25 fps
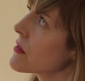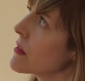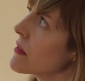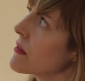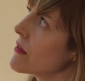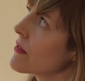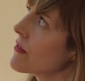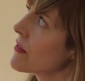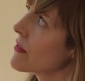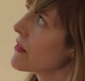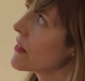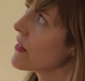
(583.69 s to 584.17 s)
sort
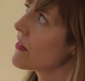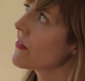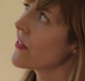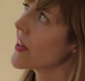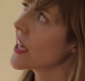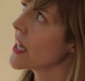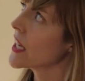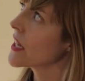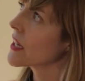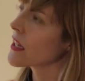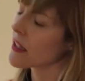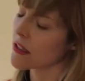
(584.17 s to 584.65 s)
of
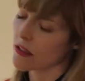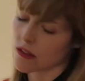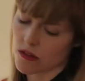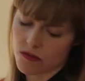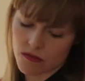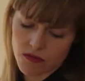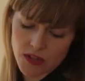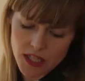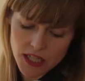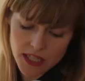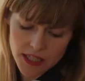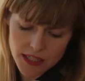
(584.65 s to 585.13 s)
fake and
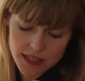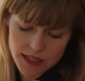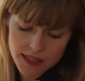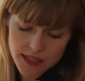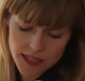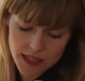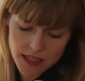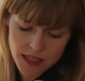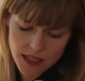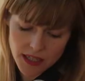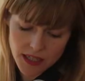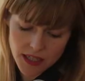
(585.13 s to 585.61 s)

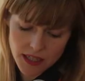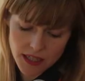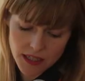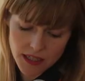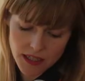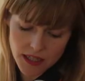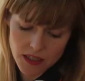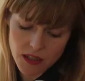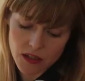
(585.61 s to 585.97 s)
unrealistic